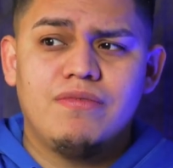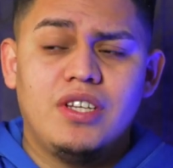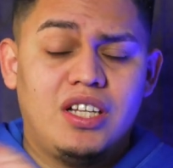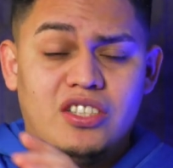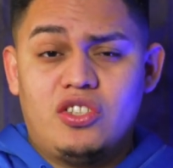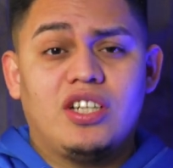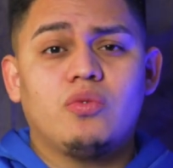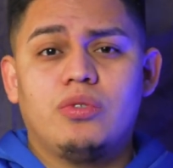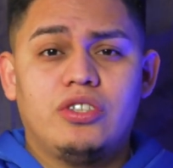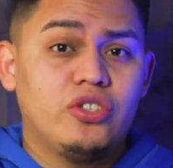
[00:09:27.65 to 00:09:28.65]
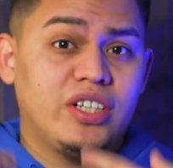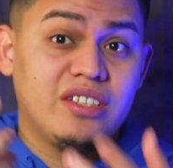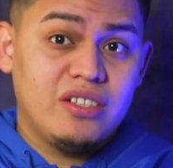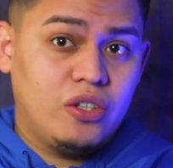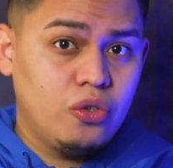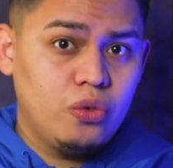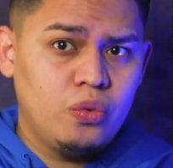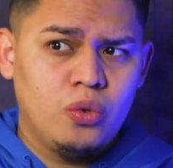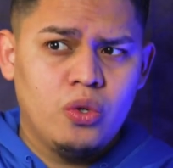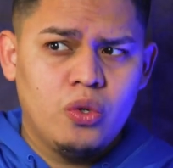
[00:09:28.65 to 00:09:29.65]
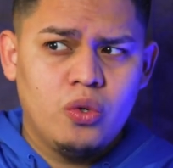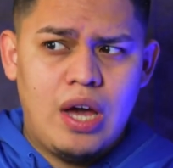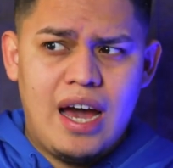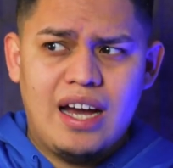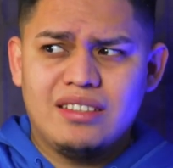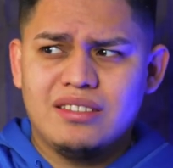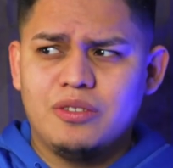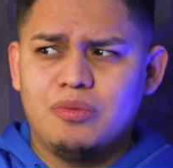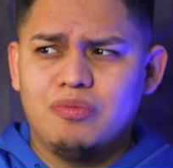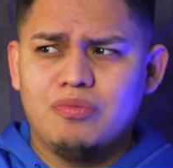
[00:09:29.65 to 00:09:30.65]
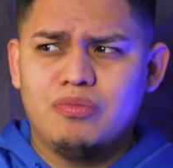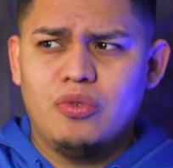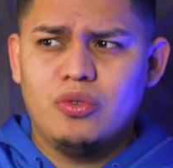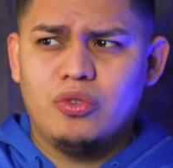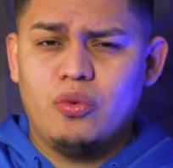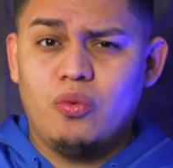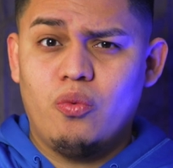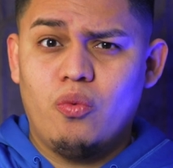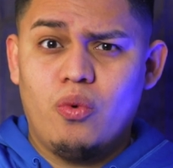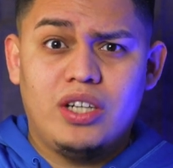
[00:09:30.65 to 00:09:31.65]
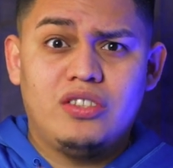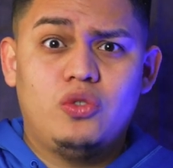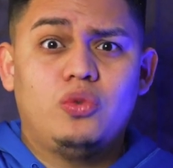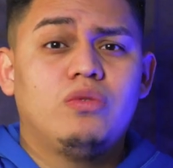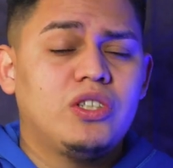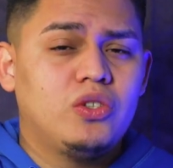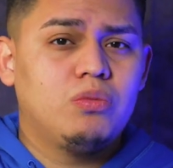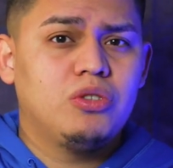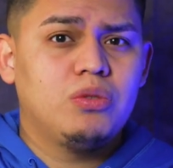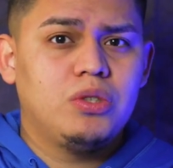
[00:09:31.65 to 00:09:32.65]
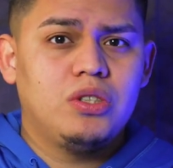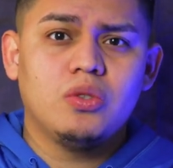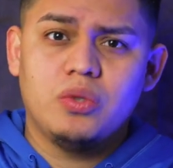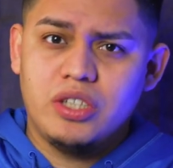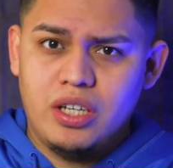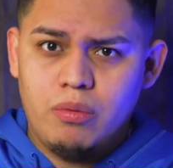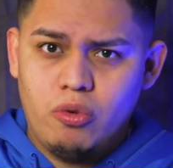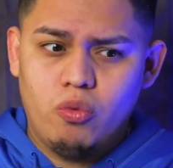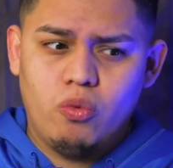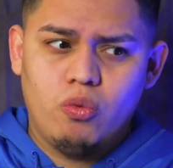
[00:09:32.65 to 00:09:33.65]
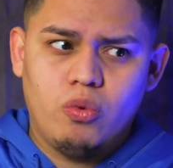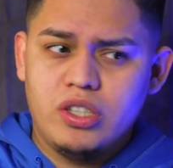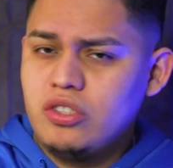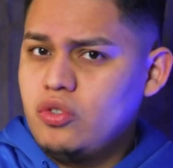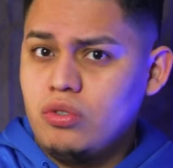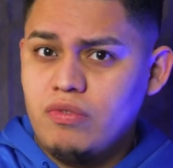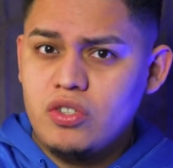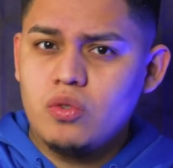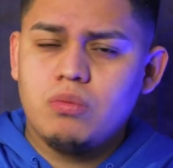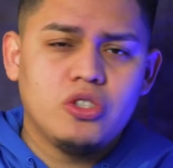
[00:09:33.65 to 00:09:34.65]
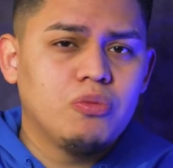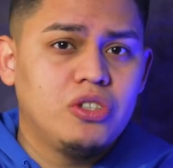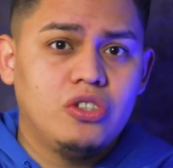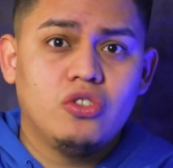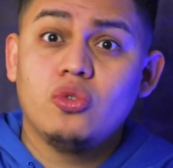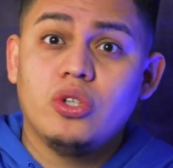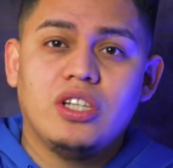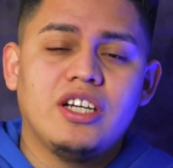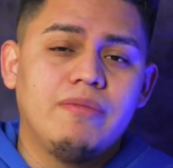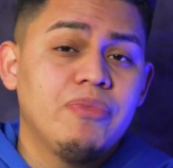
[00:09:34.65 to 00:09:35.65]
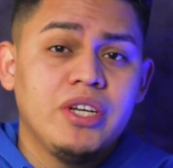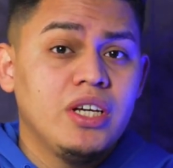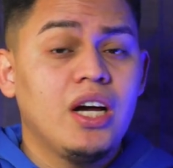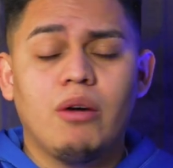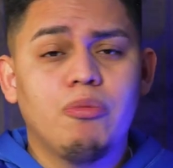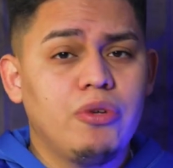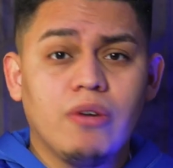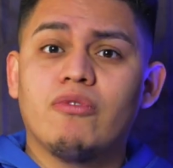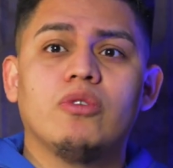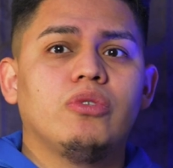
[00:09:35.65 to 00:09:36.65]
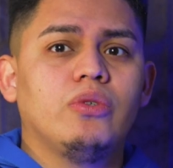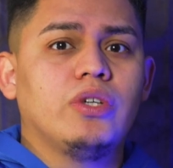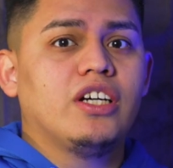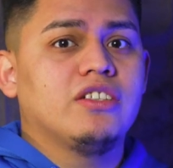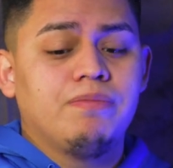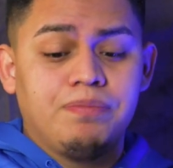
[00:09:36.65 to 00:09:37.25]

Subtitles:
at least that's what they're trying to tell you, ask them, so why did you invest so much money into a camera? Why did you invest so much money into a light? I'm going to be upfront with you guys.